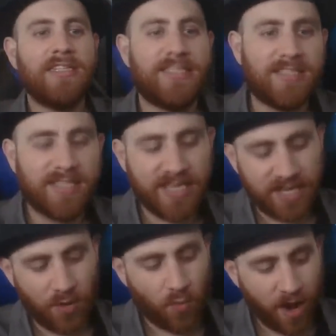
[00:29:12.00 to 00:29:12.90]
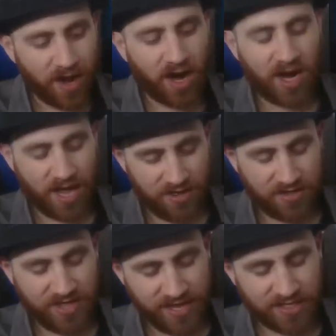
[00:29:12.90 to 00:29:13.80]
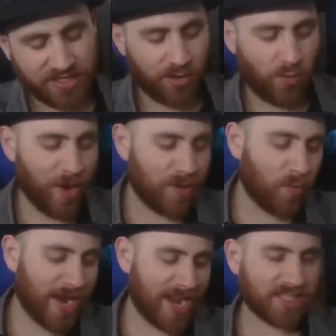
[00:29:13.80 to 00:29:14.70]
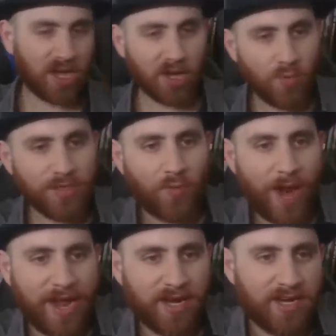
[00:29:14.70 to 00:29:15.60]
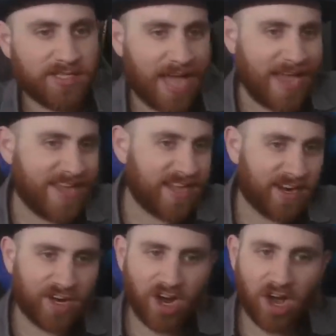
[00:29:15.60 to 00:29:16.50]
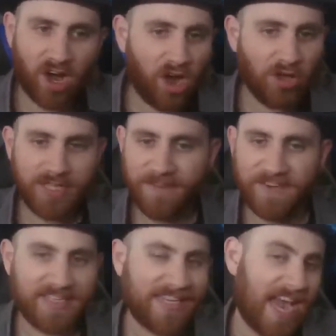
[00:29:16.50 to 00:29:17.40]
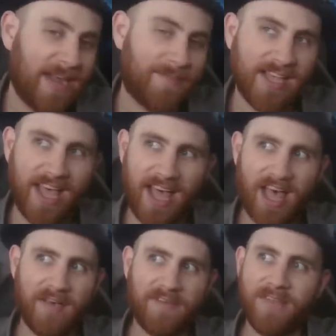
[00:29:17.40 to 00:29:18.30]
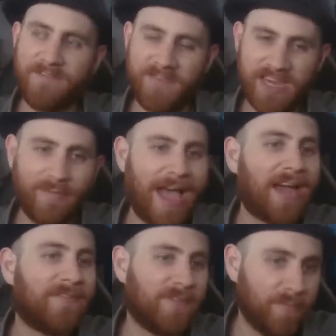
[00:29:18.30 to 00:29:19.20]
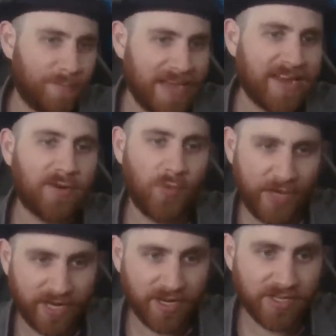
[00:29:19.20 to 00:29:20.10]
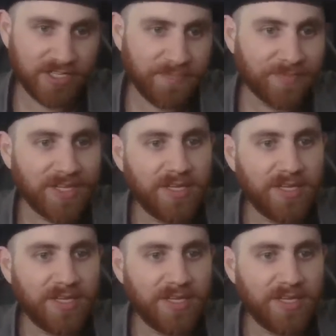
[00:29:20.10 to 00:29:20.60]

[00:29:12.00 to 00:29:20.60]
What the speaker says: Let's see, what are other things? So when I talk with writers, I hear all different types of feedback for beta readers.